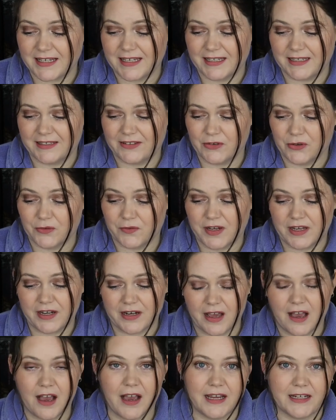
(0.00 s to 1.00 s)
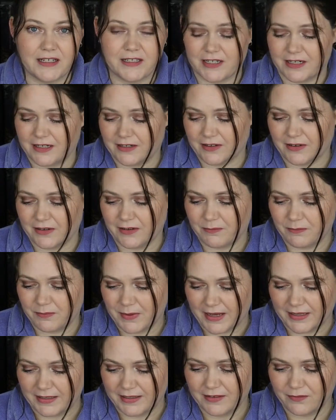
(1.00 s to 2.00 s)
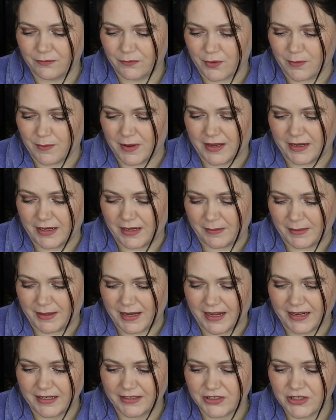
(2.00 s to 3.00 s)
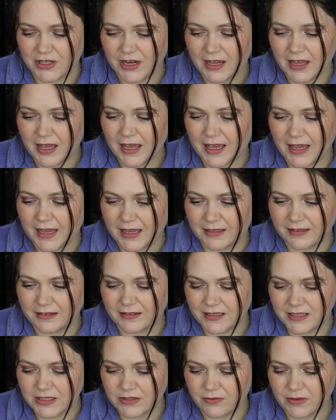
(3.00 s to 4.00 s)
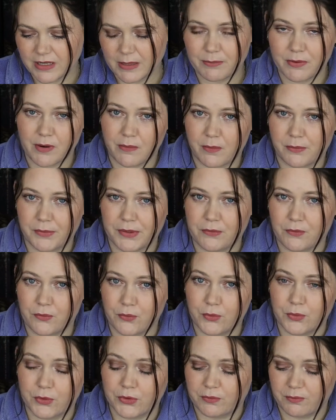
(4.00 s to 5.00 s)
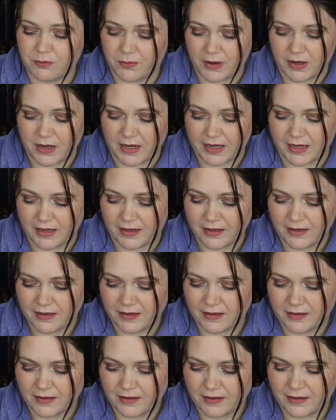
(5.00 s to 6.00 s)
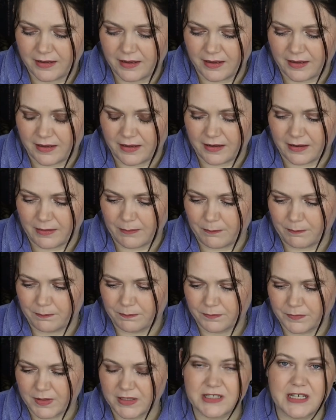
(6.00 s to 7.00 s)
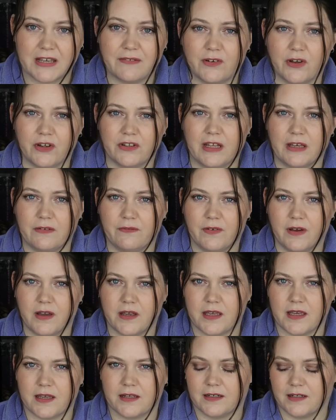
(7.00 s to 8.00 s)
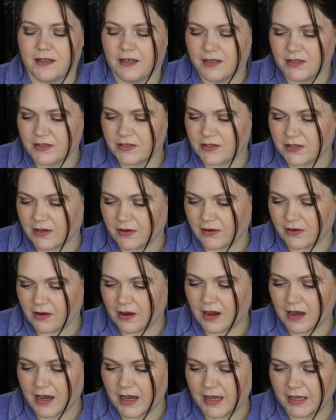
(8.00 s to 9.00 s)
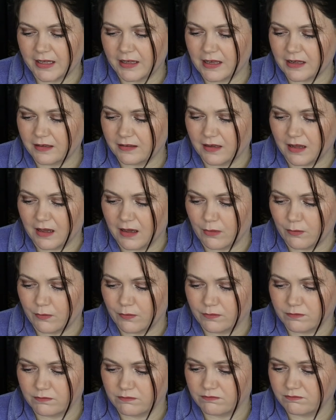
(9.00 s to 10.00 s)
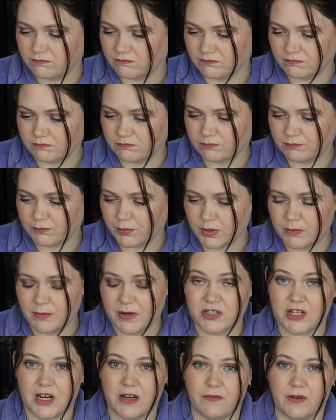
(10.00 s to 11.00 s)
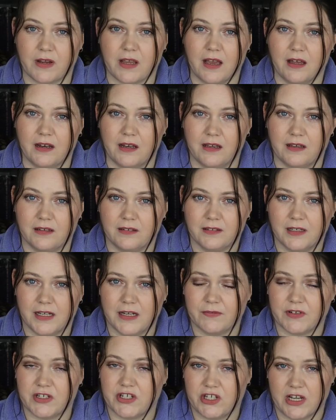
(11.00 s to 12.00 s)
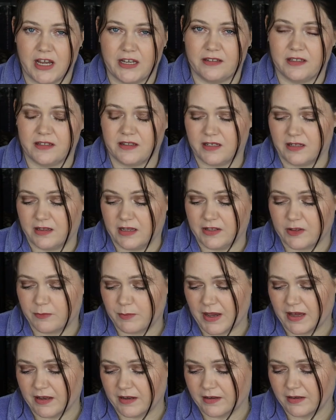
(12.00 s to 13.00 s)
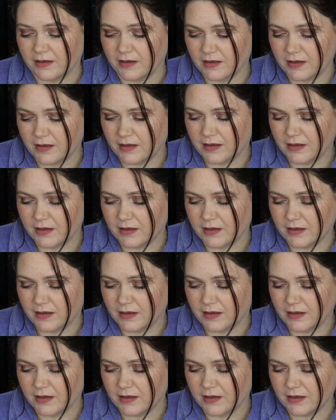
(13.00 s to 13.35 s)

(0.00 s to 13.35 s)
the Norvina eyeshadow palette from AVH, and this one I probably would buy. I just haven't got that far yet. So I love pretty much every colour, every shade that's in this palette.